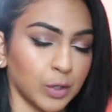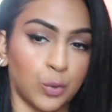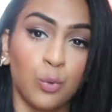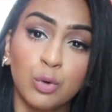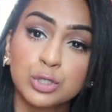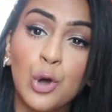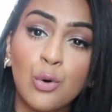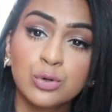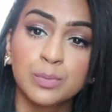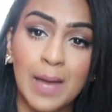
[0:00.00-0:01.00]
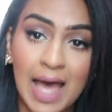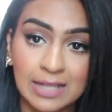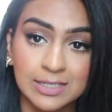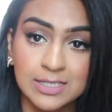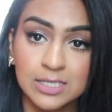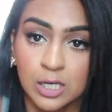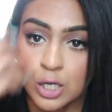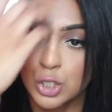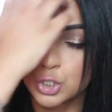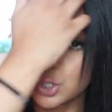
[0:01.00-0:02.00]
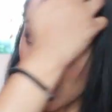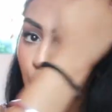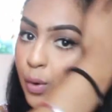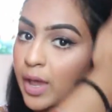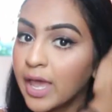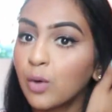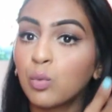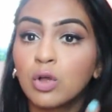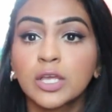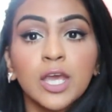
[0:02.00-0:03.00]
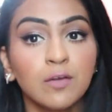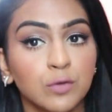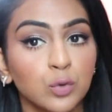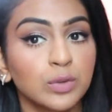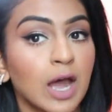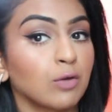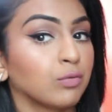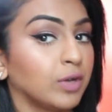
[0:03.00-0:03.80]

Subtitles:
cool toned palette. So it will give you that